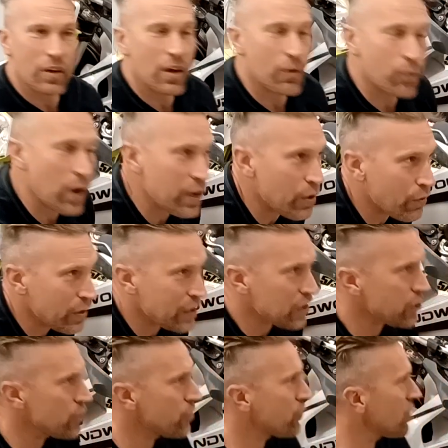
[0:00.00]
run a
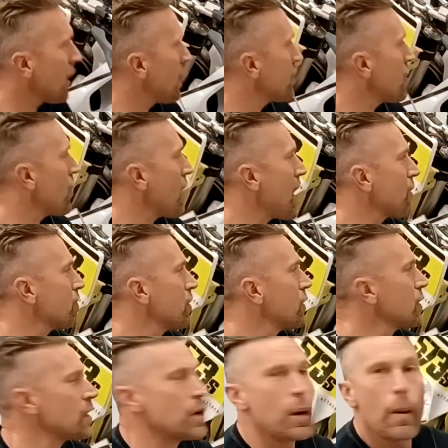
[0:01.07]
recluse and I don't have to
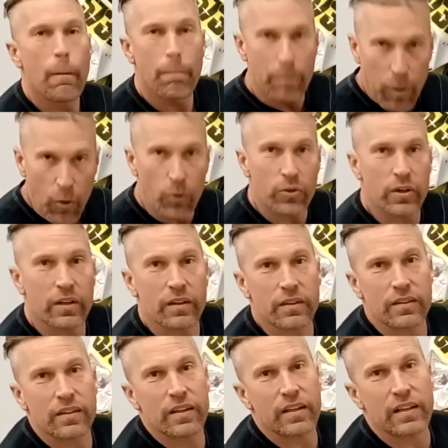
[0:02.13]
pull
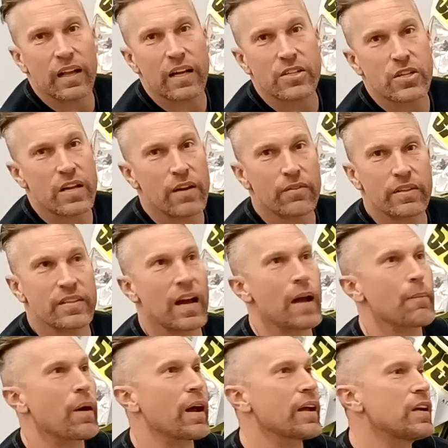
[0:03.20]
the clutch in every
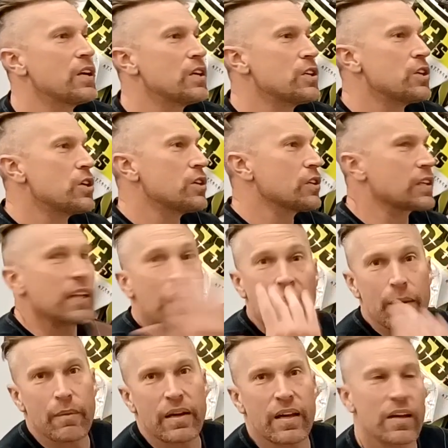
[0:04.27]
time I
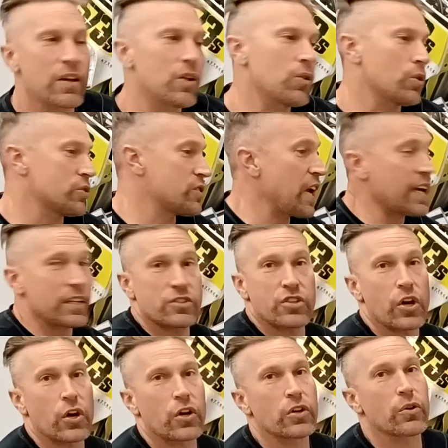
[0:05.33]
climb a hill or take a
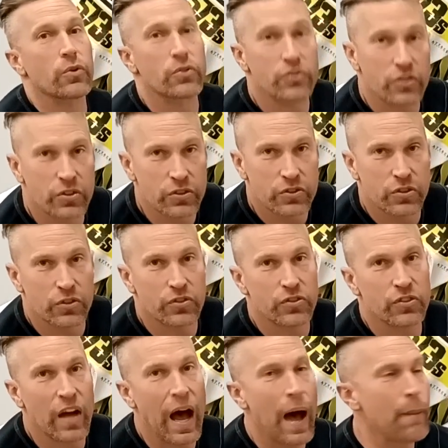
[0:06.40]
turn or to
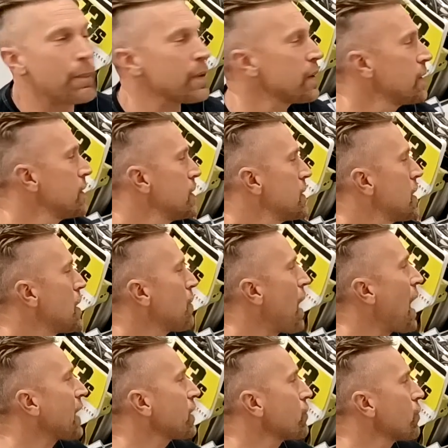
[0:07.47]
stop,
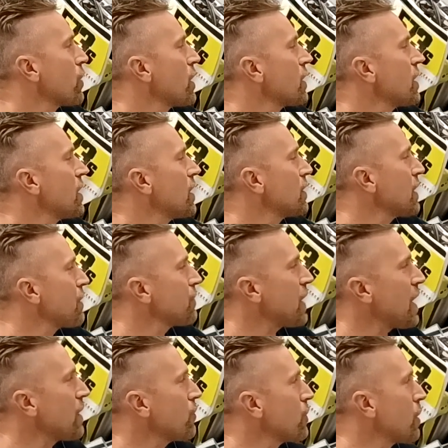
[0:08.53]
I can run a
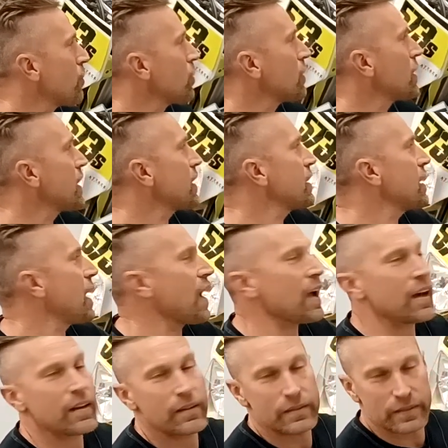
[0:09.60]
left-hand rear brake
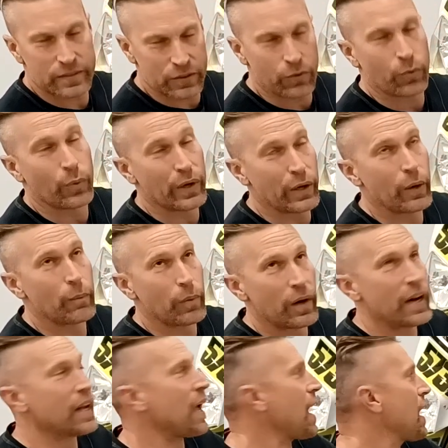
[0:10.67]
and rear
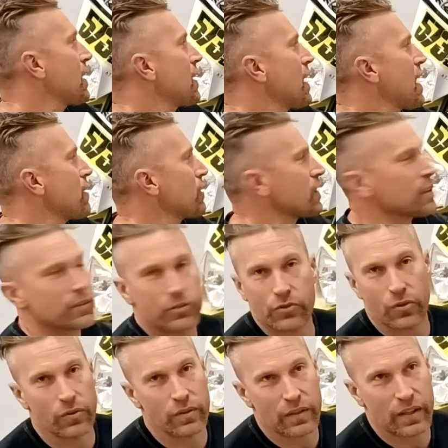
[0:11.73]
brake and have
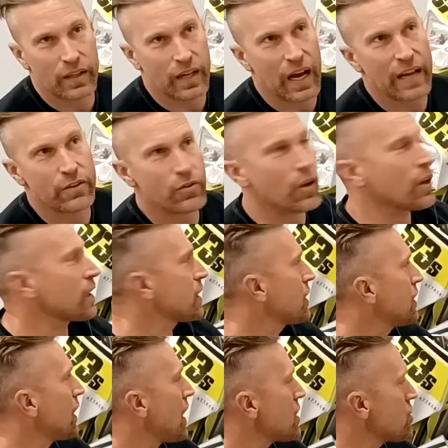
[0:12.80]
a
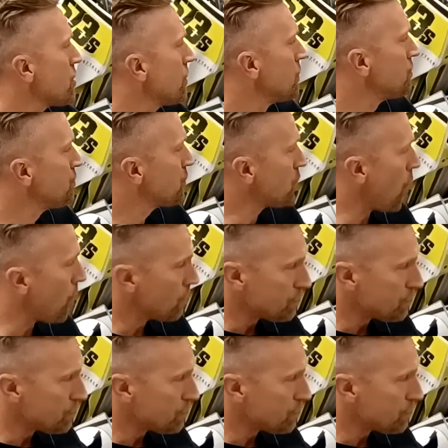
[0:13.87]
hydraulic clutch. So